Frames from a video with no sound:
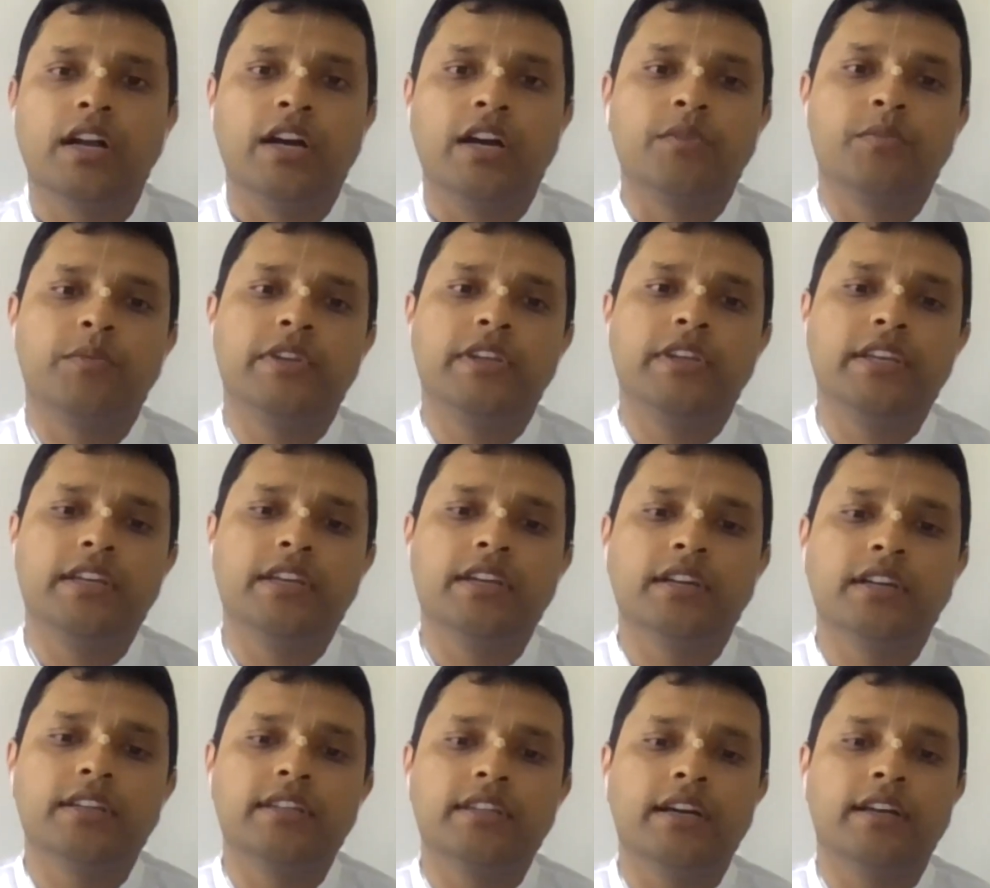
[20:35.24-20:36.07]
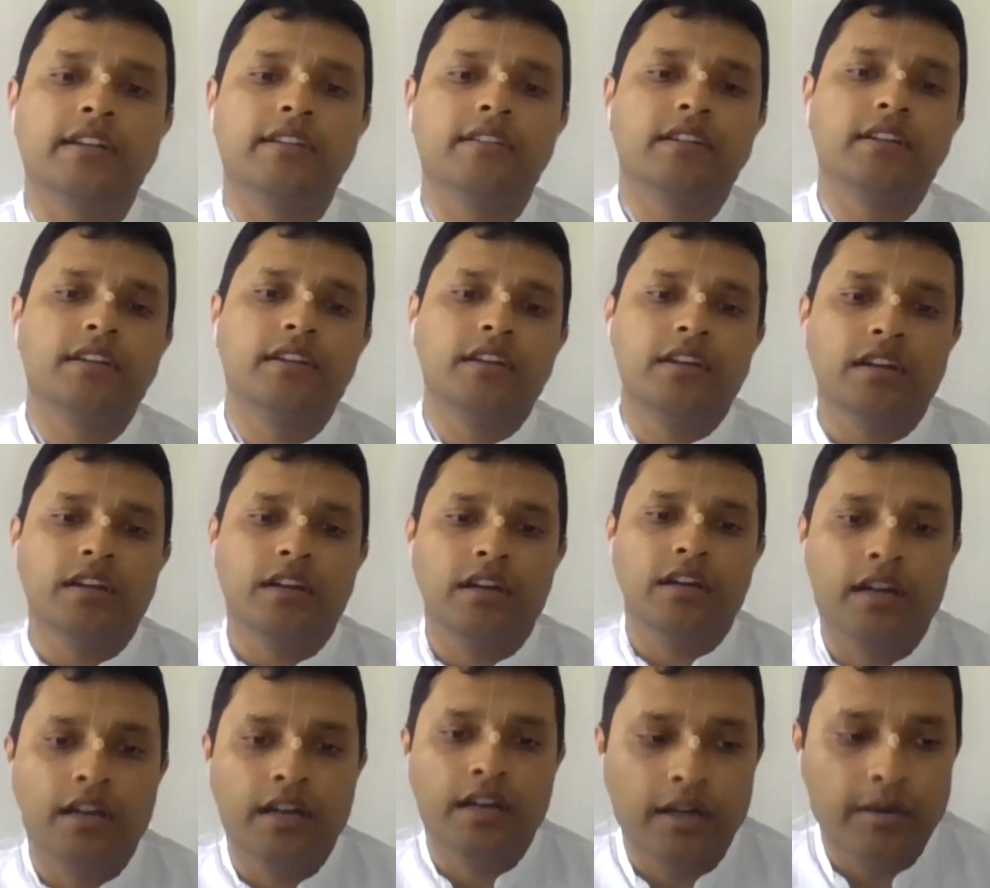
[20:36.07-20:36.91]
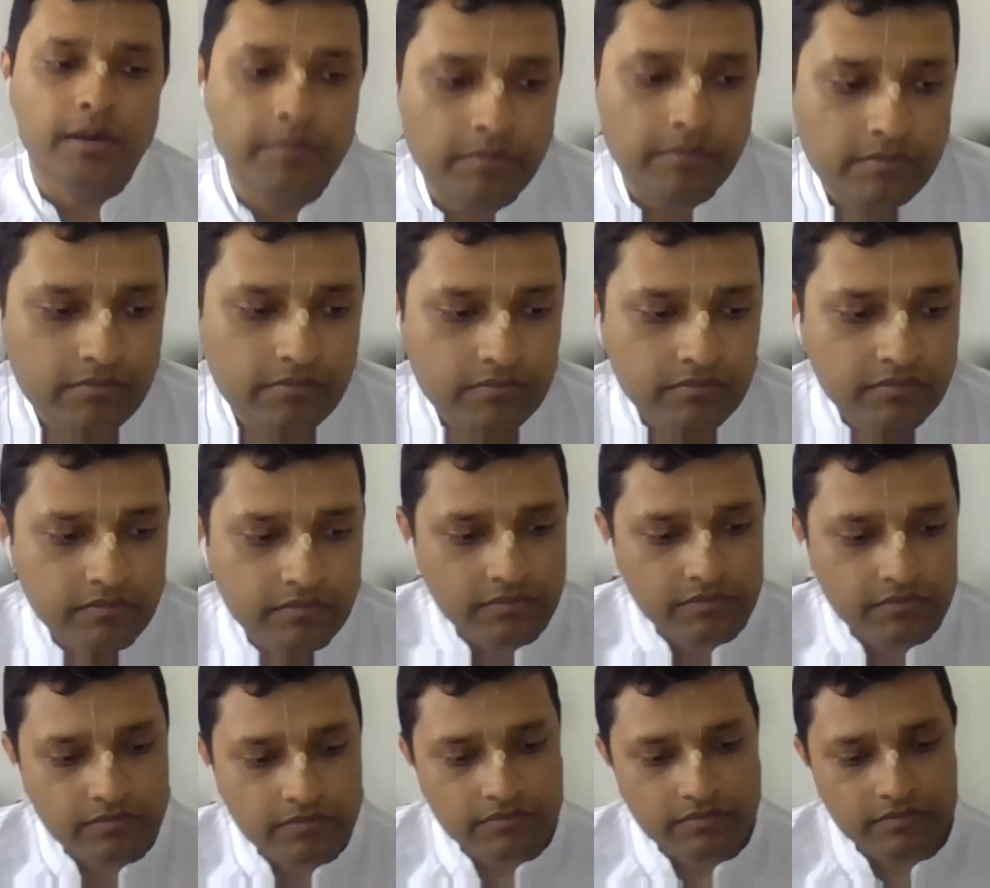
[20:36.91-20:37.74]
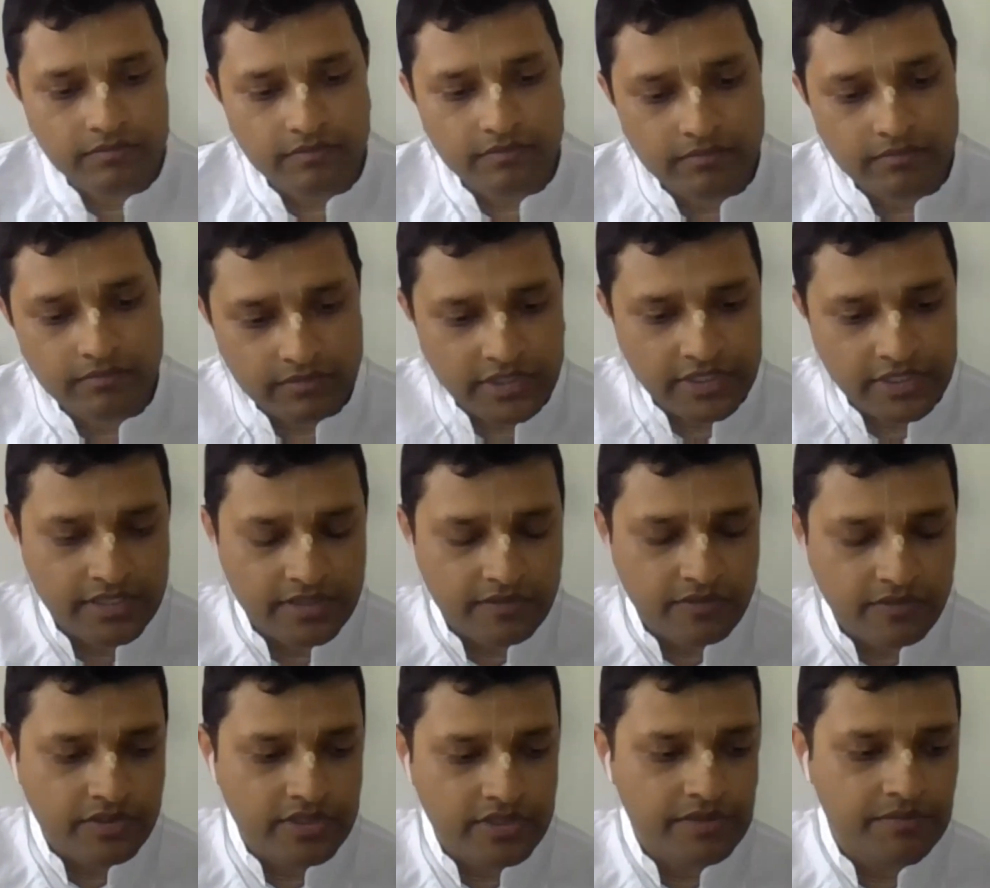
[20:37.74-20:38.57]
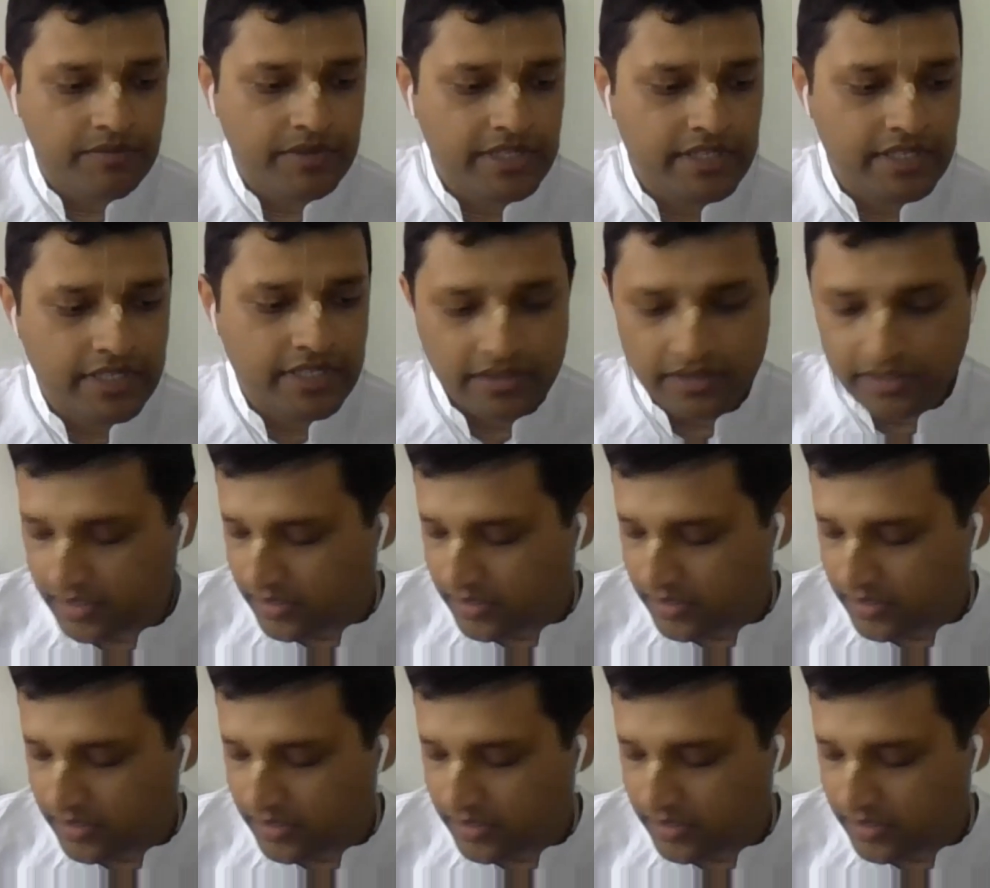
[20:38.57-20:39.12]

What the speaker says: And we hear that the devotee reading